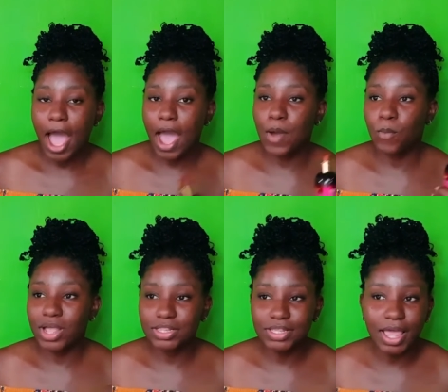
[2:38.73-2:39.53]
I
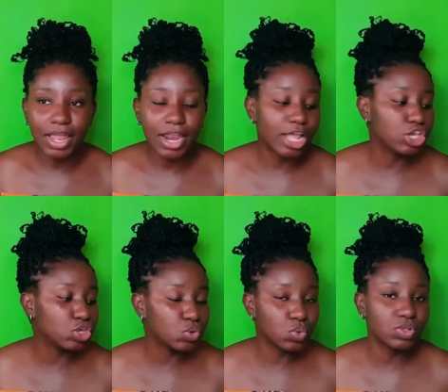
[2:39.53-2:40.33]
went ahead
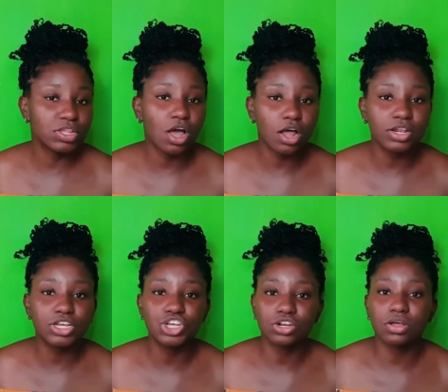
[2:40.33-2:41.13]
and used the
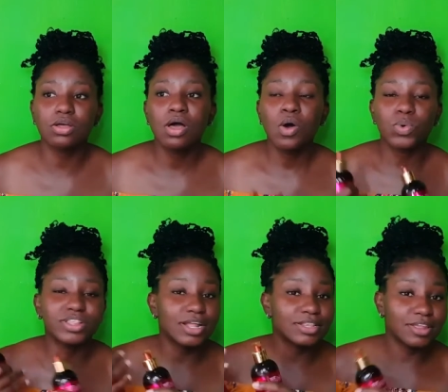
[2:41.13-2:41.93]
conditioner
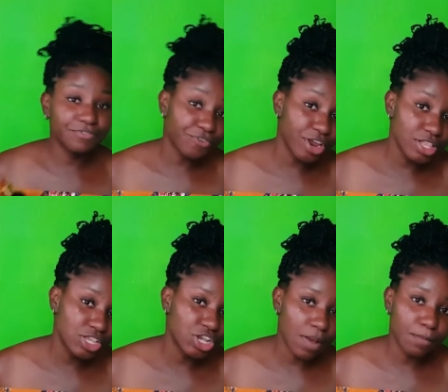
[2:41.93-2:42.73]
with a
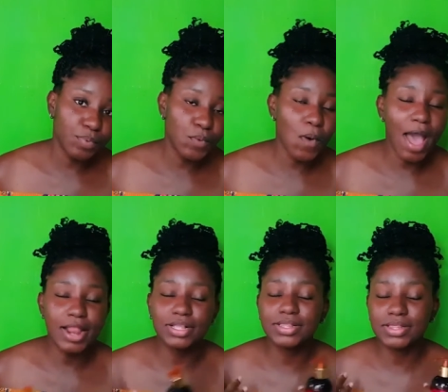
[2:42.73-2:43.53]
different shampoo,
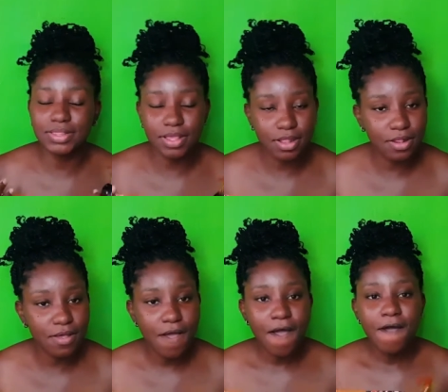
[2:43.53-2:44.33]
and it still